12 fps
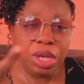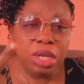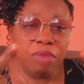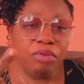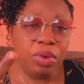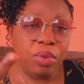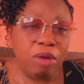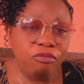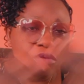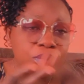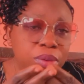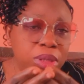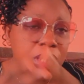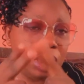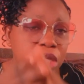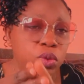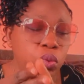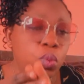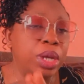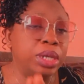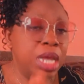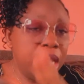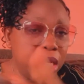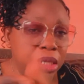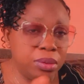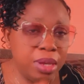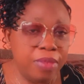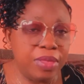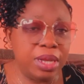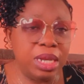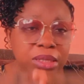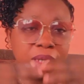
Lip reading: individuals fusing into one in togetherness